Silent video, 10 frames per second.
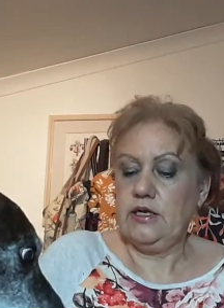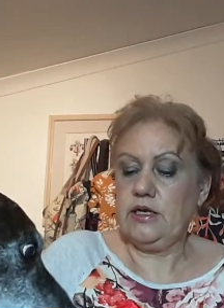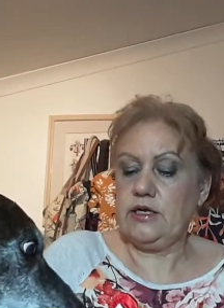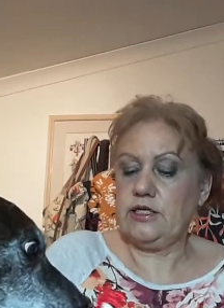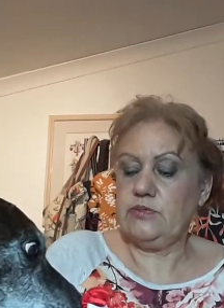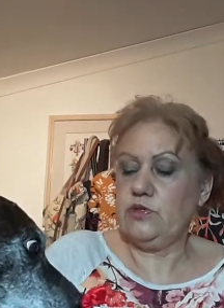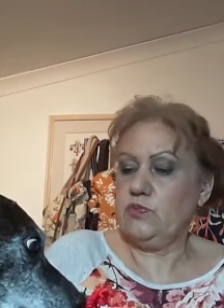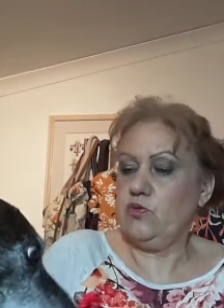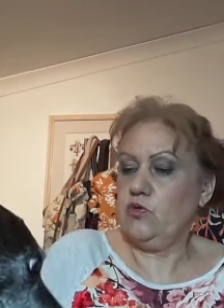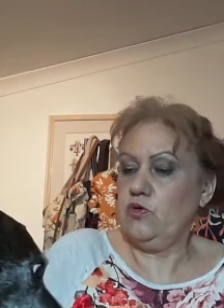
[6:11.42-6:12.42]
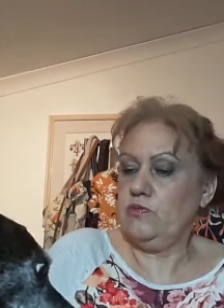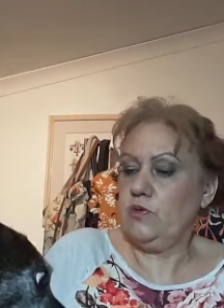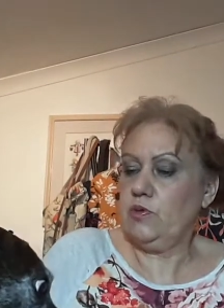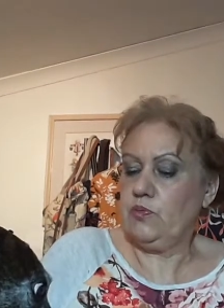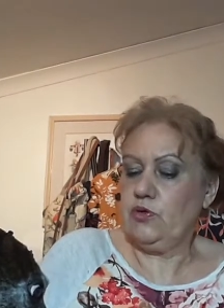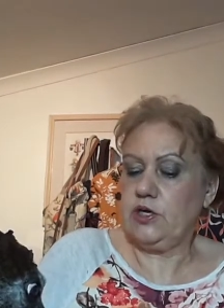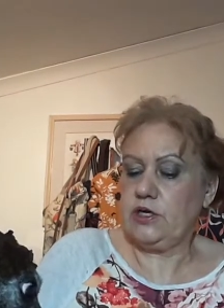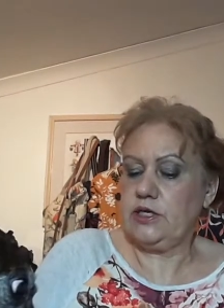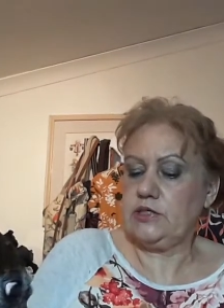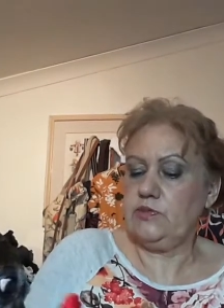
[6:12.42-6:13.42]
Your Christmas bow? Will we put your
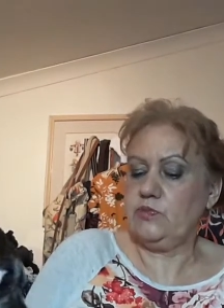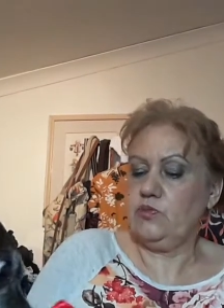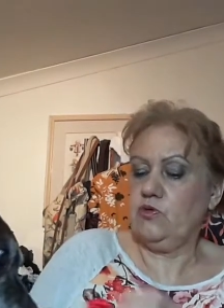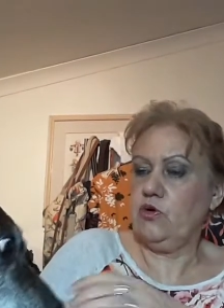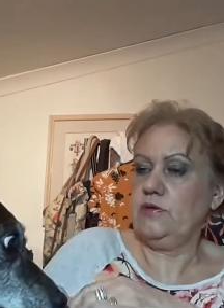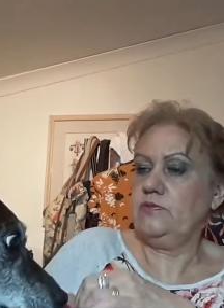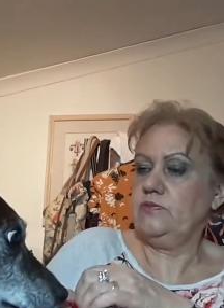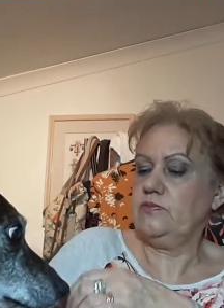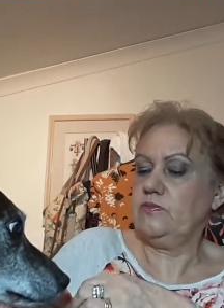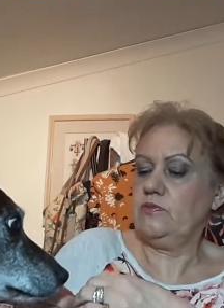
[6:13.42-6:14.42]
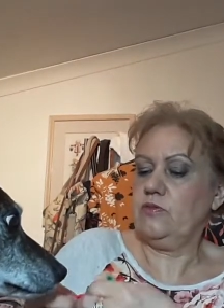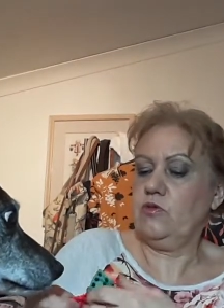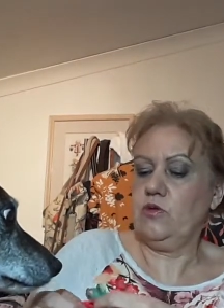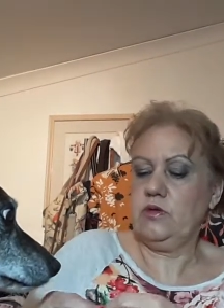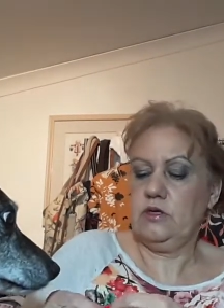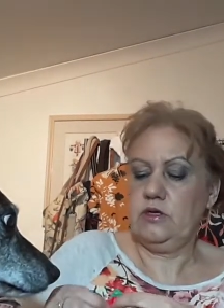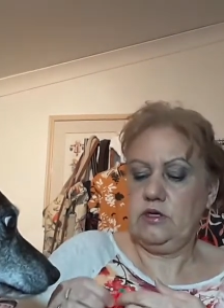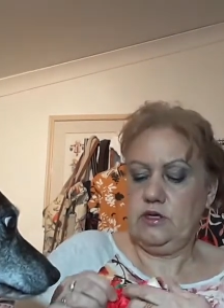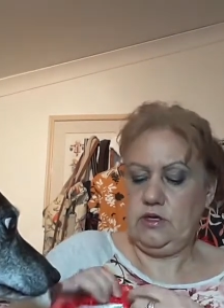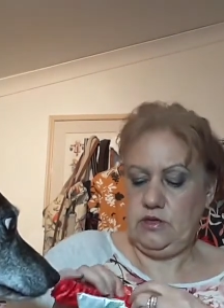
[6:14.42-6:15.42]
Christmas bow on? Will we?
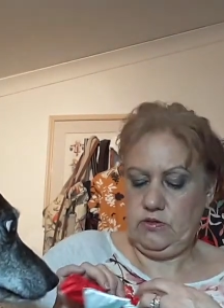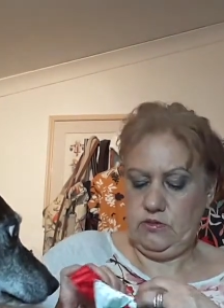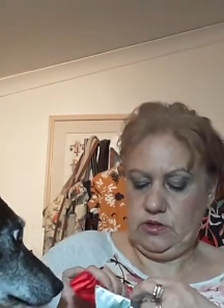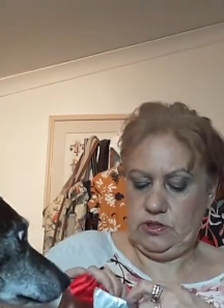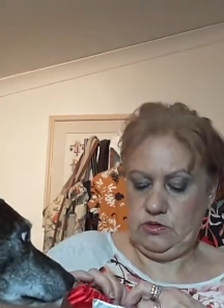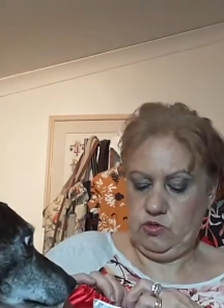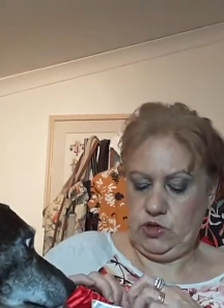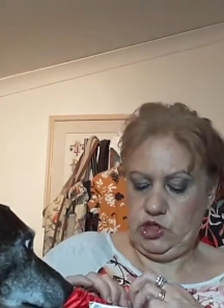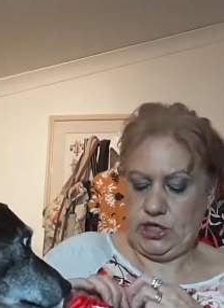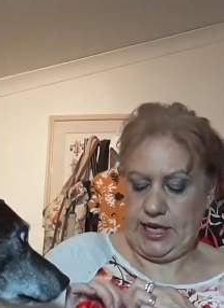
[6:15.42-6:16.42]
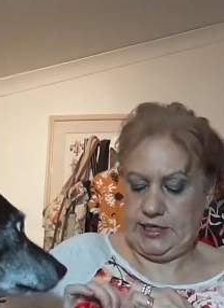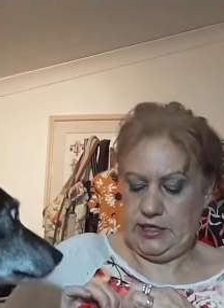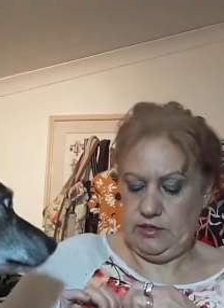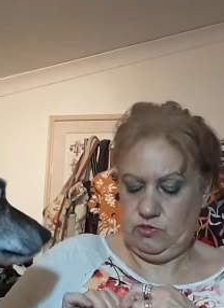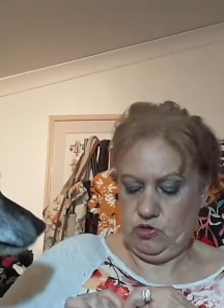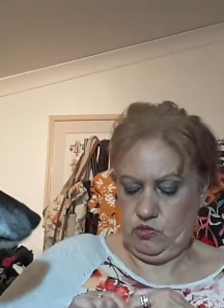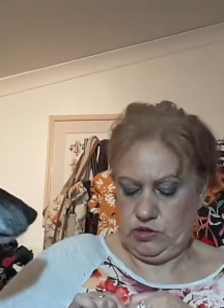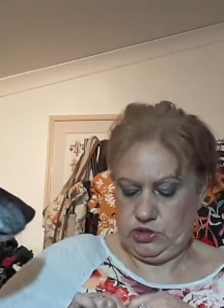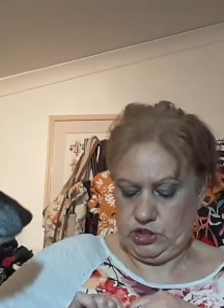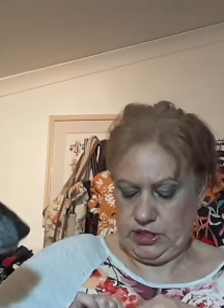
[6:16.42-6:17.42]
Wait, just, don't want to jag you. We don't
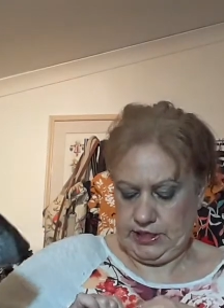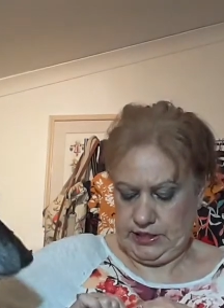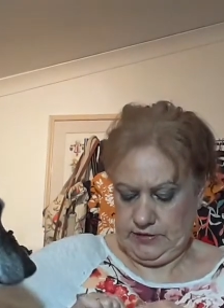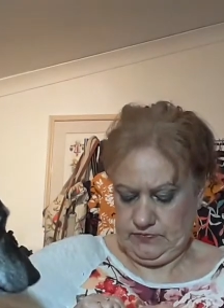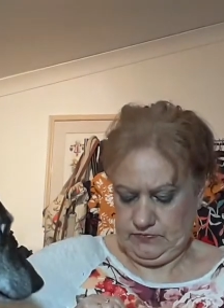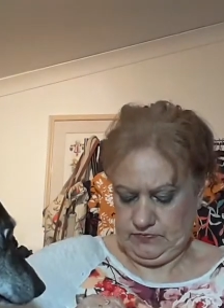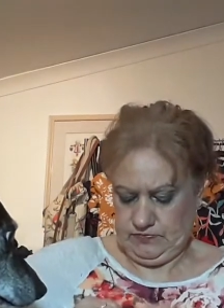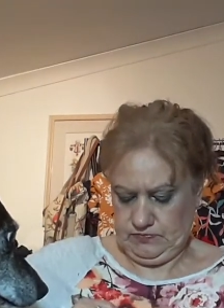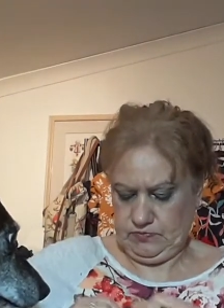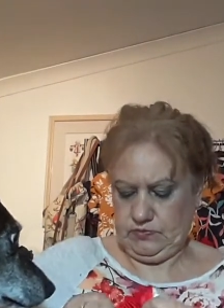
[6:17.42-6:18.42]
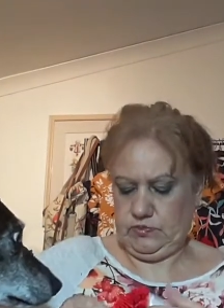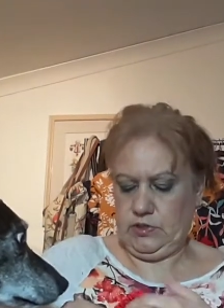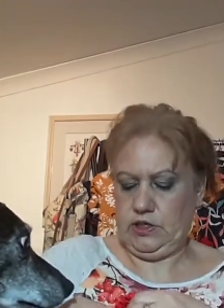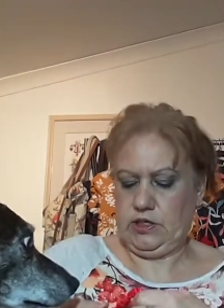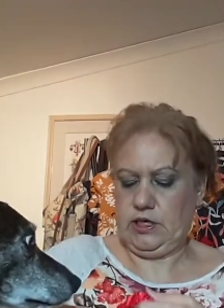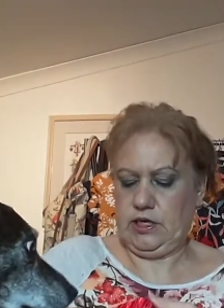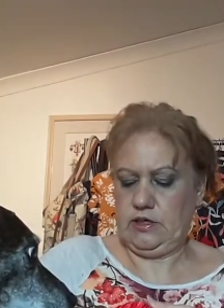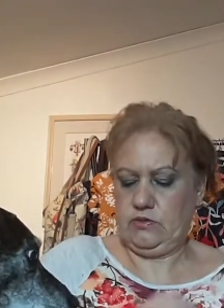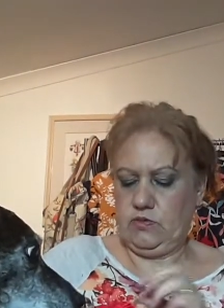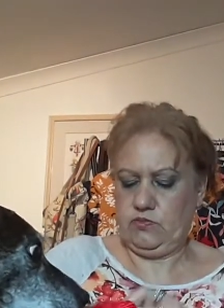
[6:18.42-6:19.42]
want to jag you. There you are
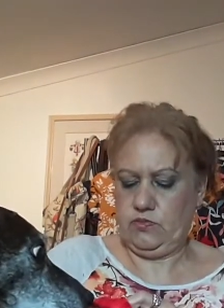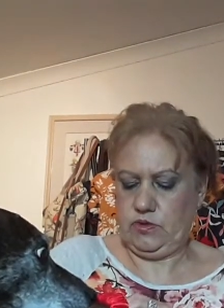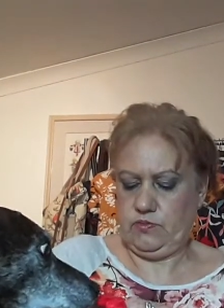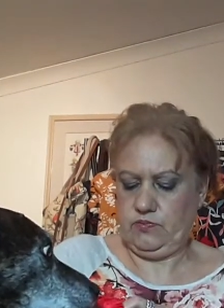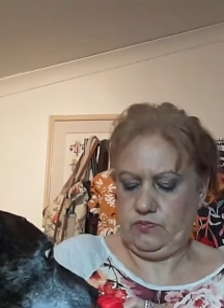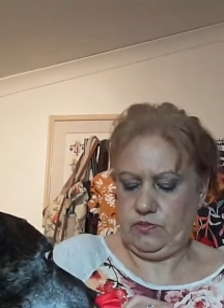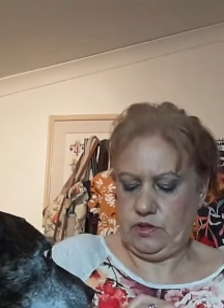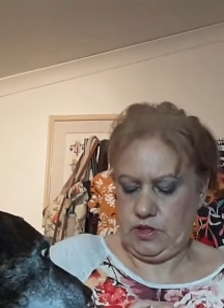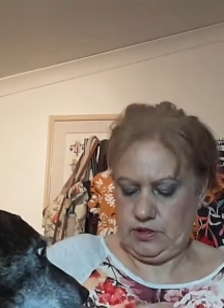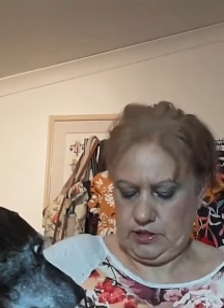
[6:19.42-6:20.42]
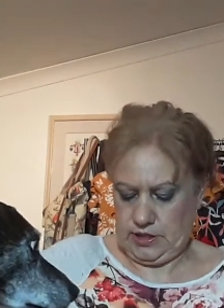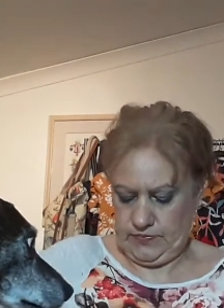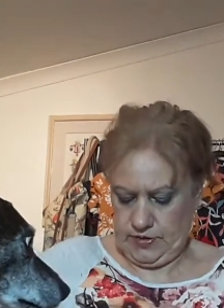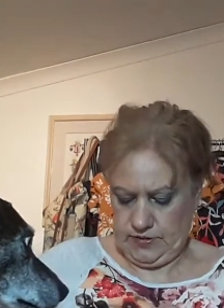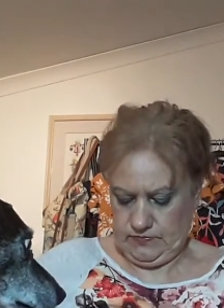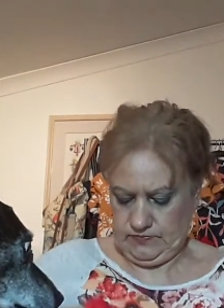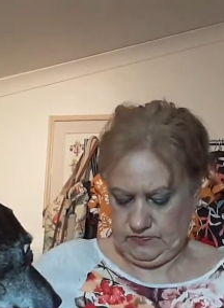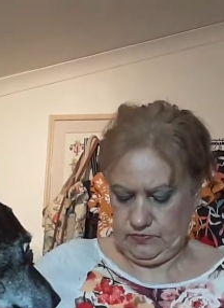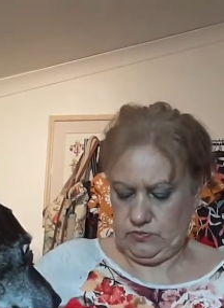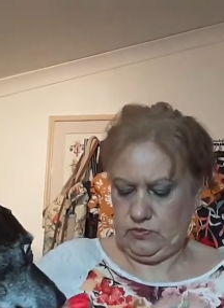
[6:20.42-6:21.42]
unclip it.
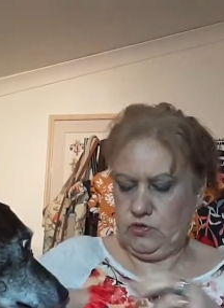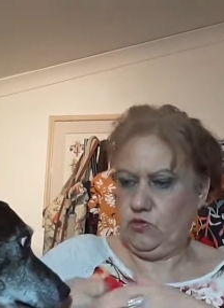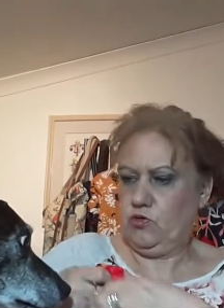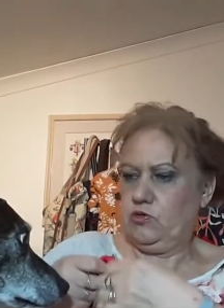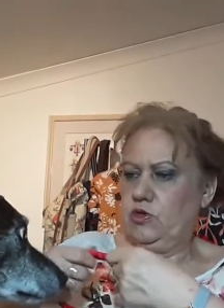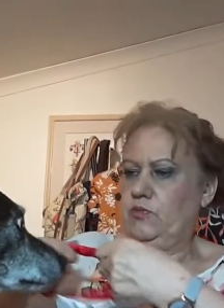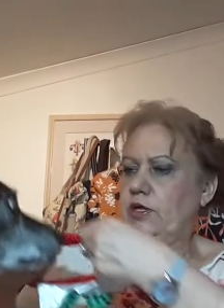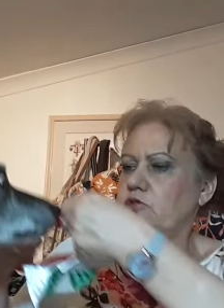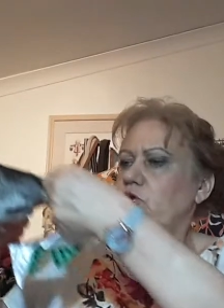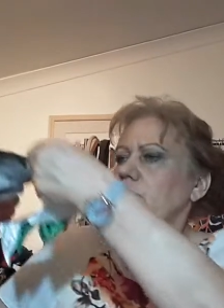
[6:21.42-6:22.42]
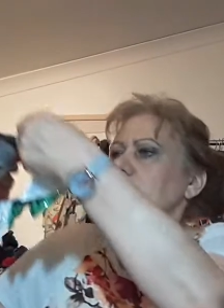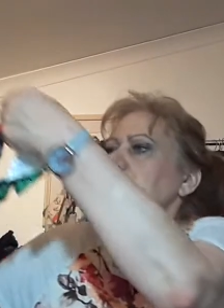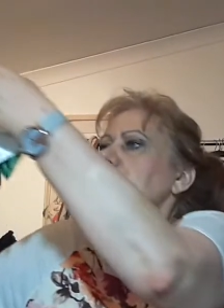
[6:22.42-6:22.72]
No, you're going to put this on.